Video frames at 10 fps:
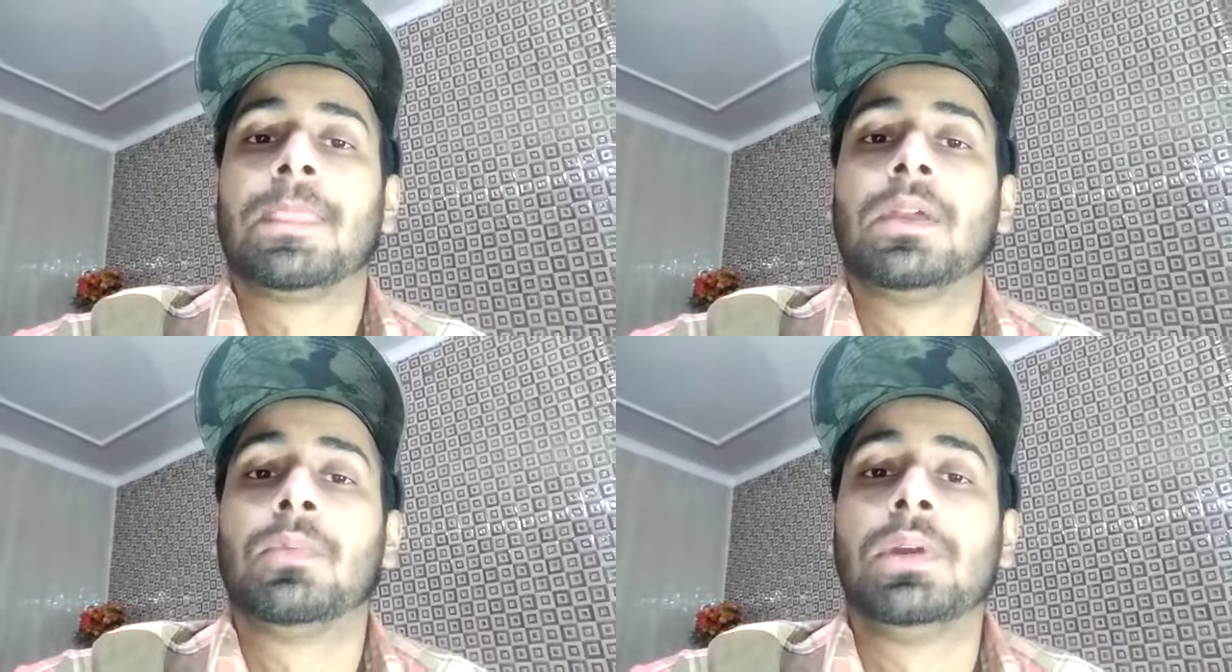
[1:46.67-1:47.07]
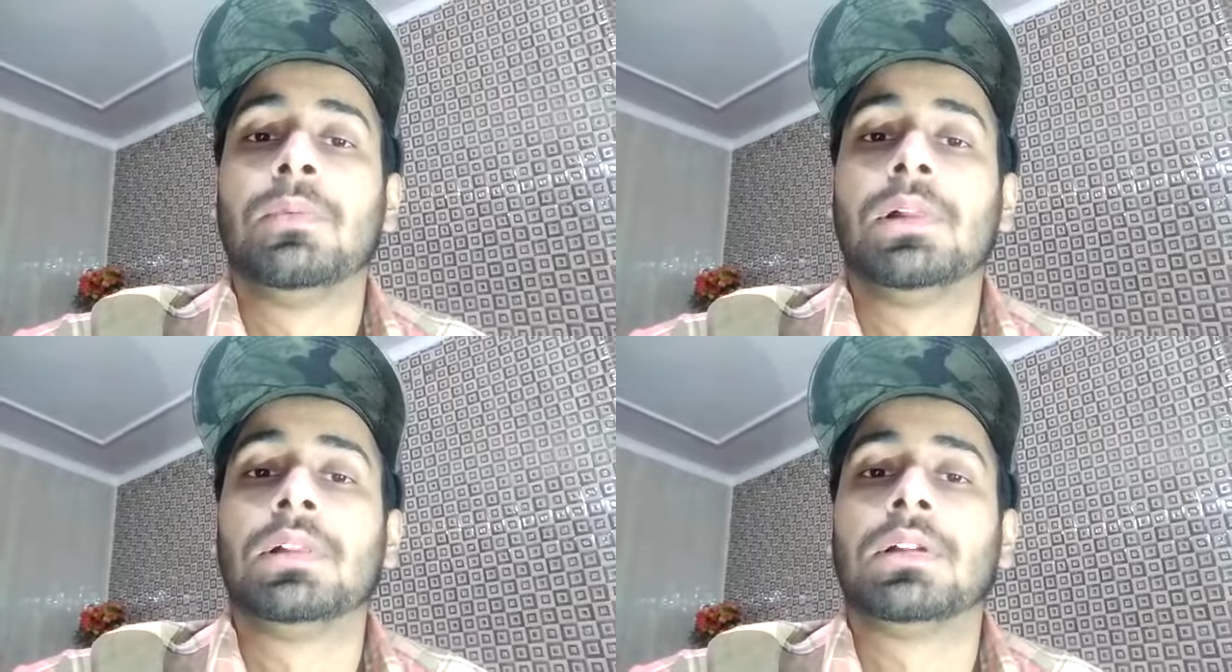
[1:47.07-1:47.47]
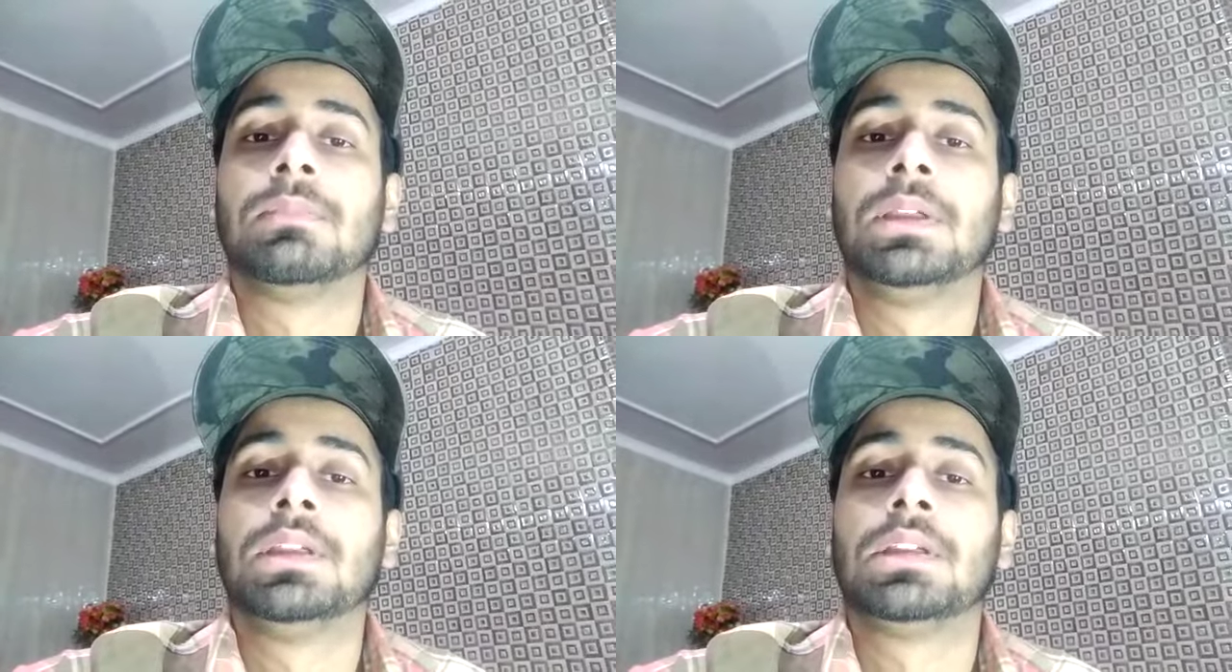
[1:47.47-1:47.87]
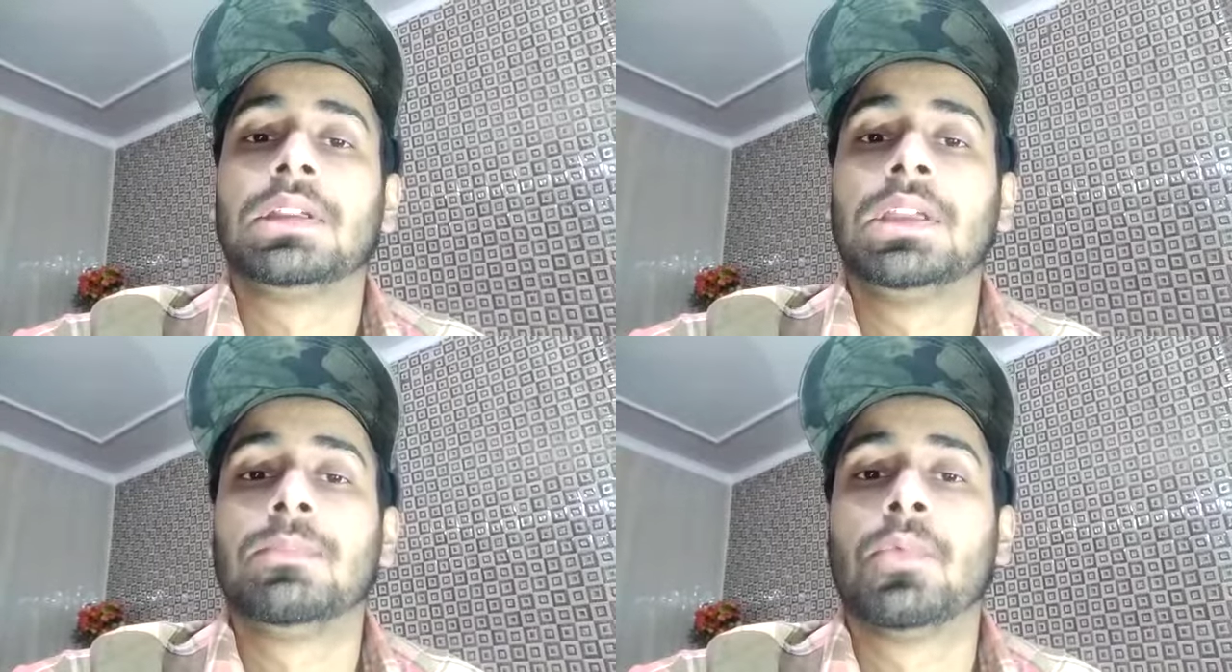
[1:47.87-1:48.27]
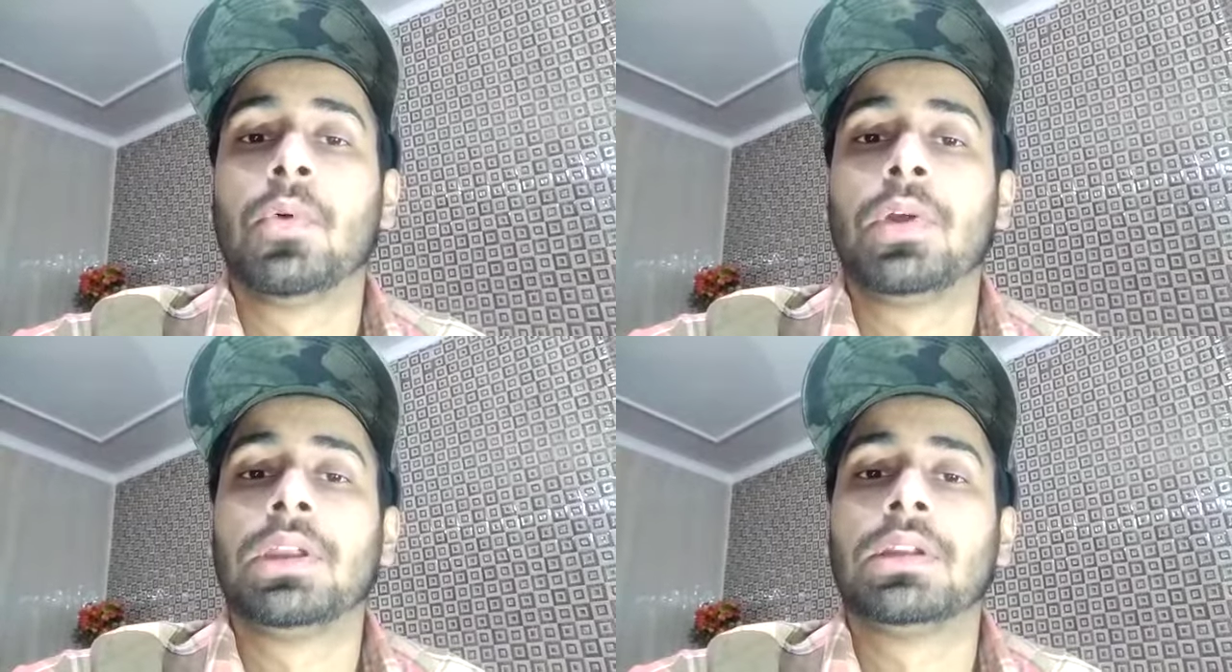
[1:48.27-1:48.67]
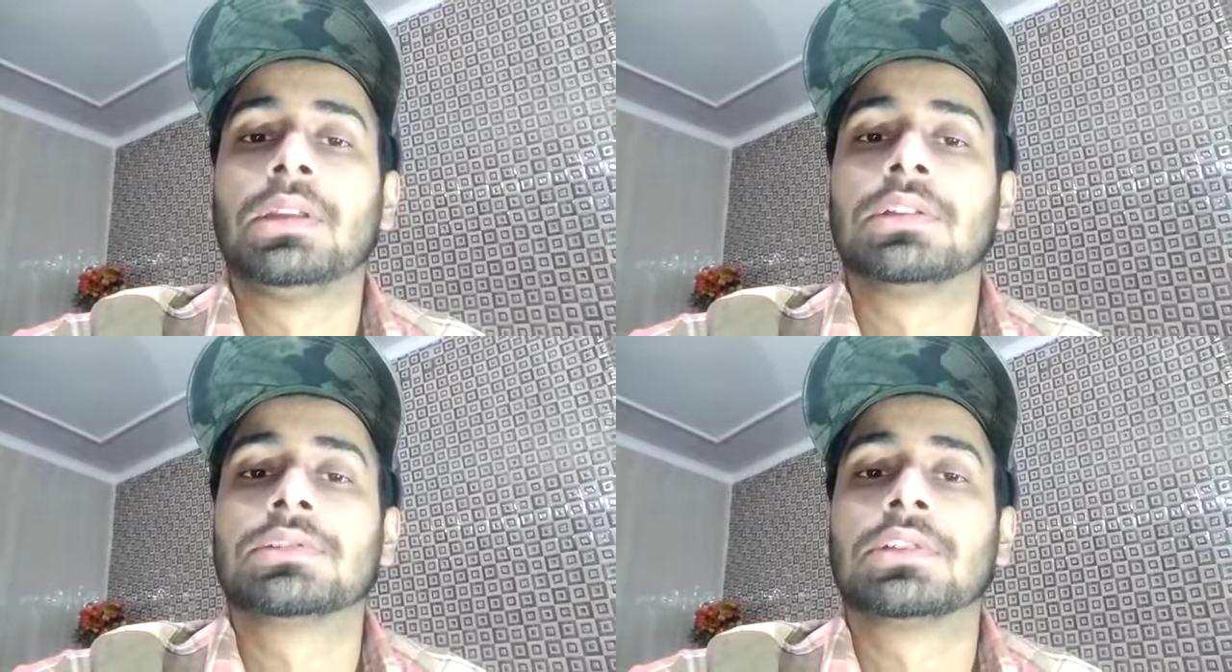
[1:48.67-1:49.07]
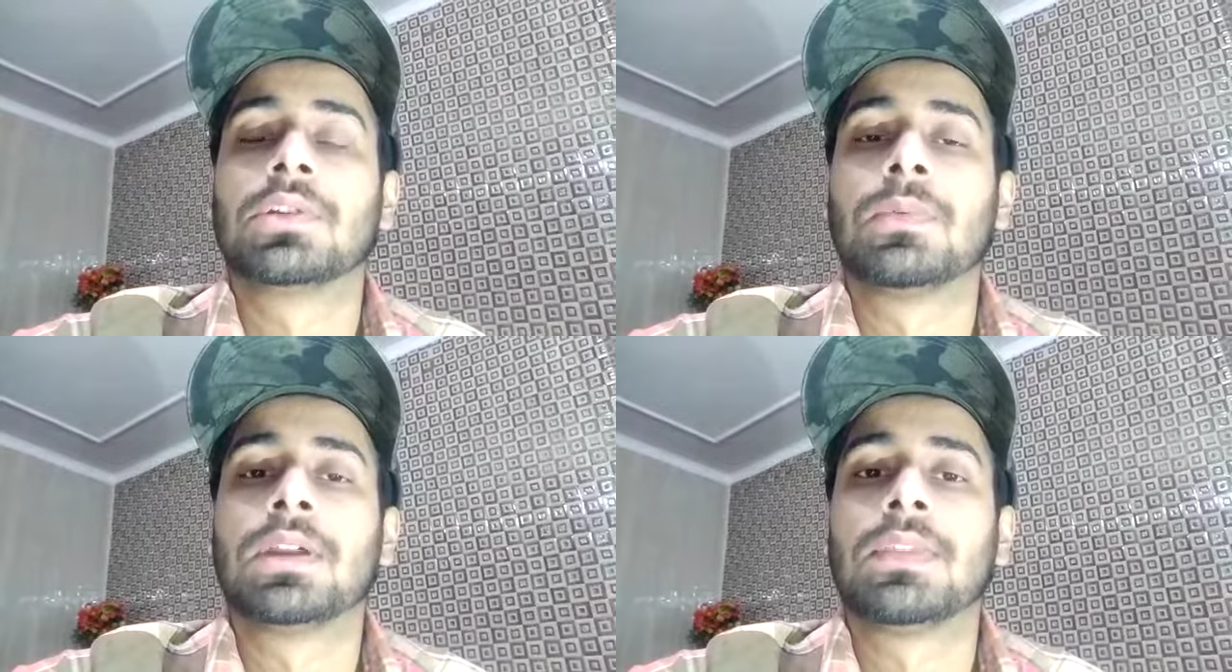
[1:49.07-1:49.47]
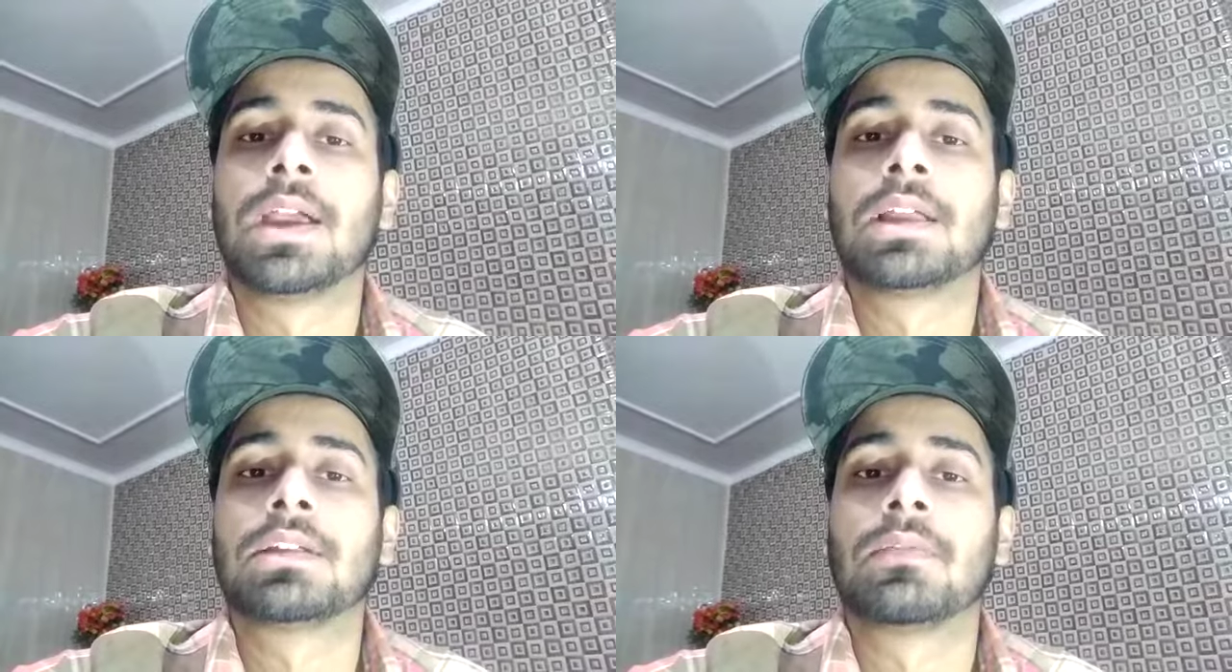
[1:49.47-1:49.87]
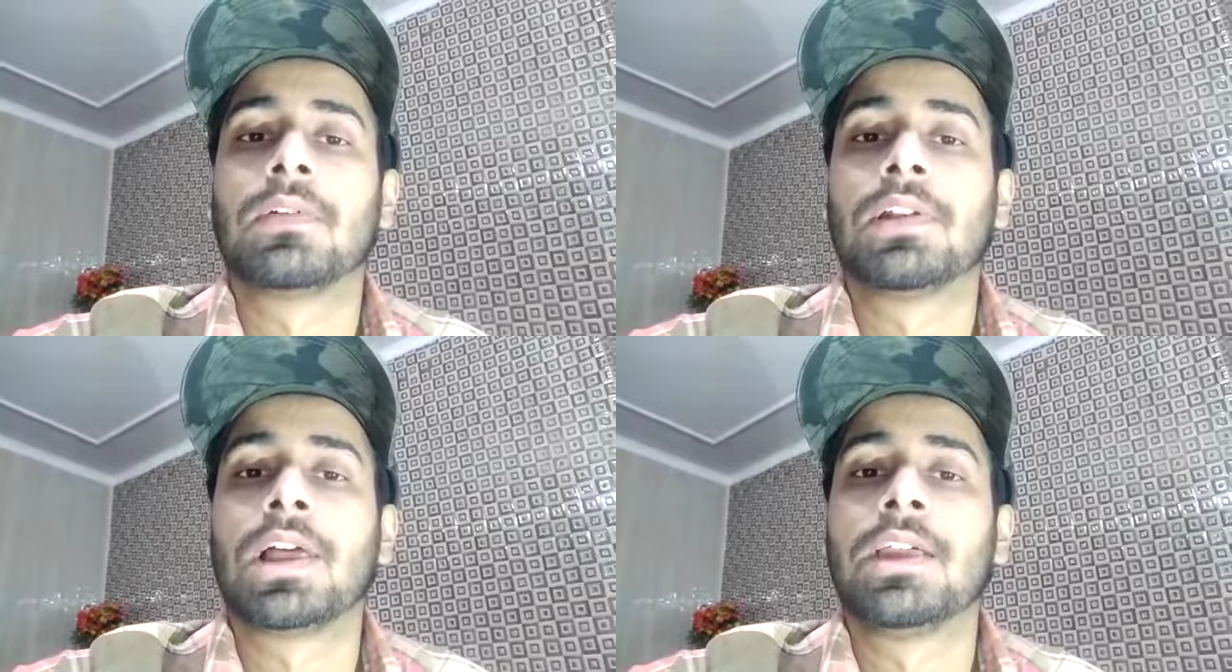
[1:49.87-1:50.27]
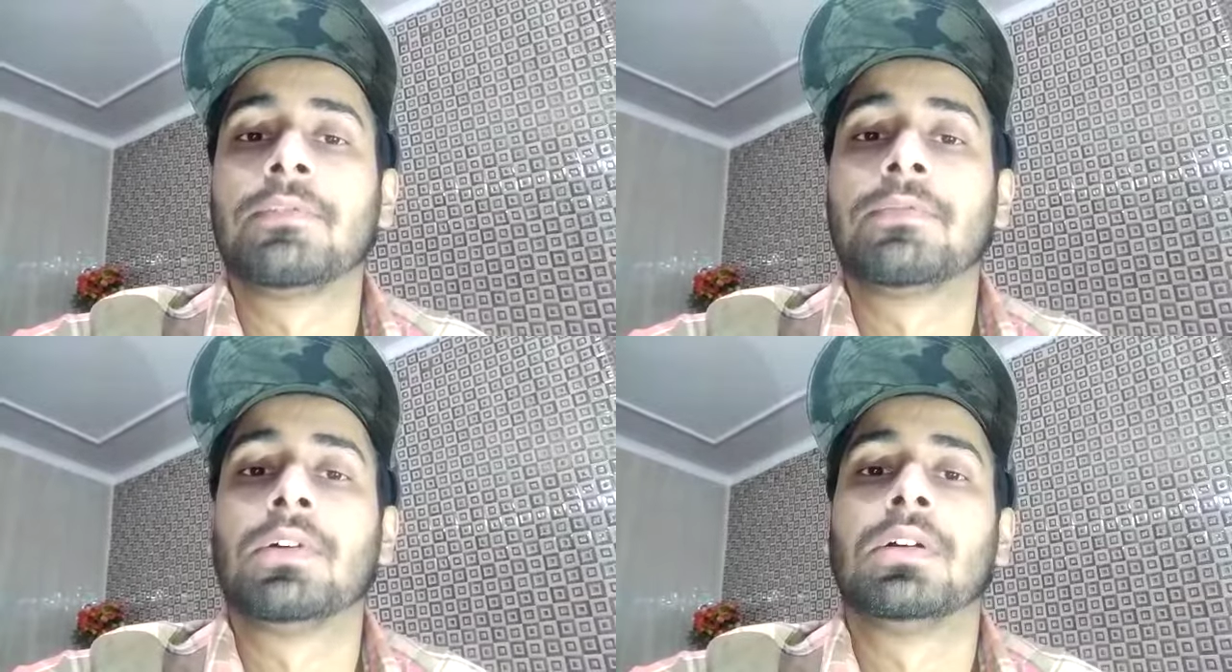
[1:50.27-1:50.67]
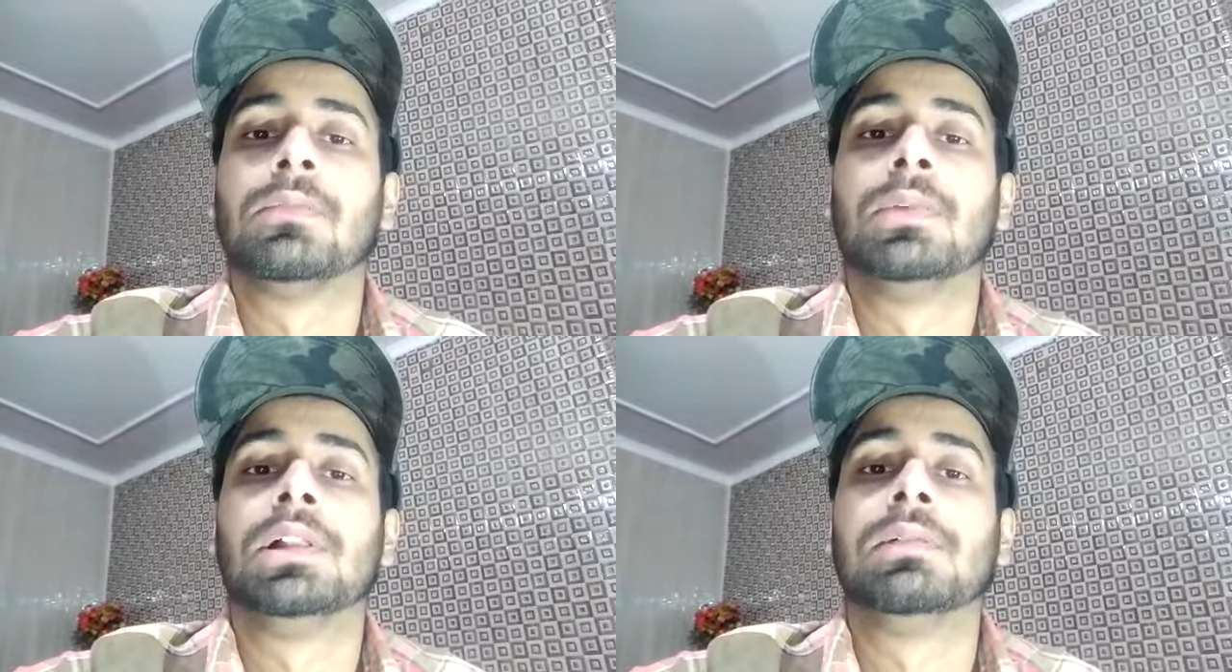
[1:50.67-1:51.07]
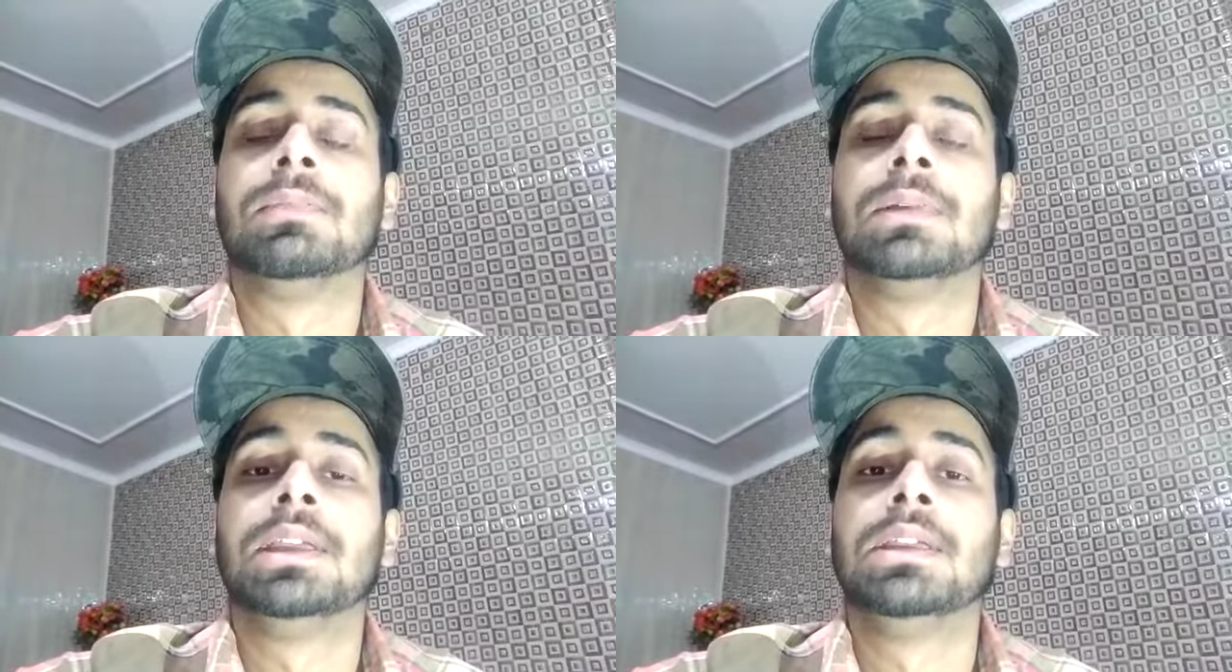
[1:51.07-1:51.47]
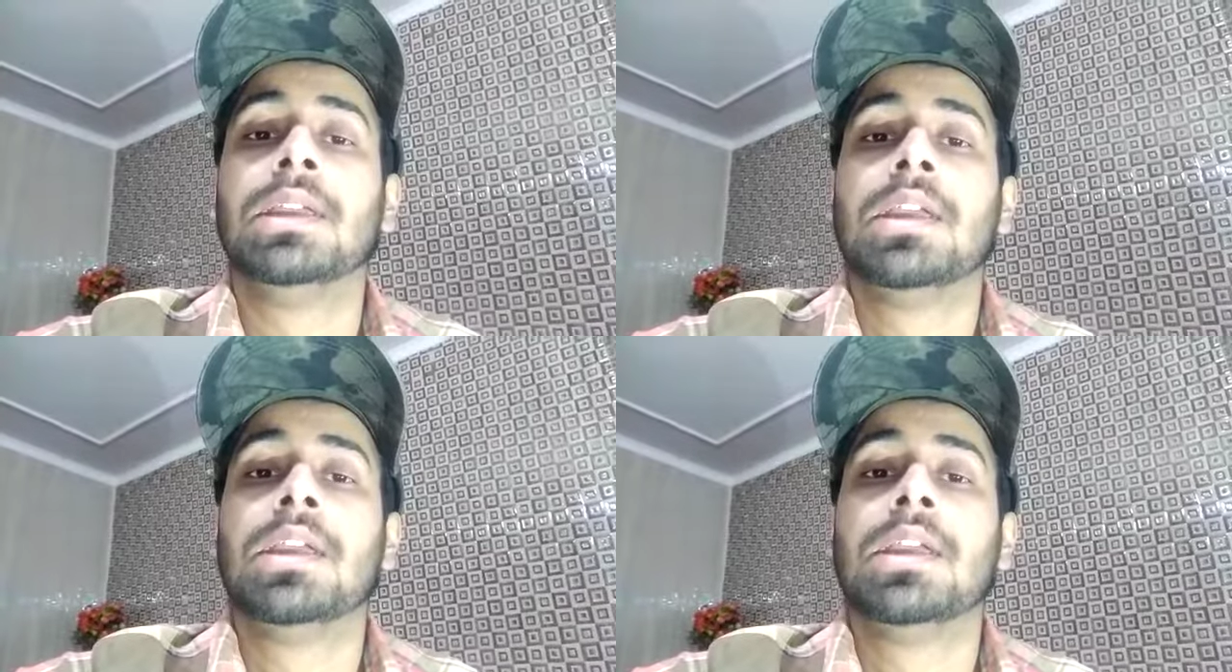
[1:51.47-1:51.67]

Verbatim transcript: we will uh, be keep going in a such a way that our life uh, will be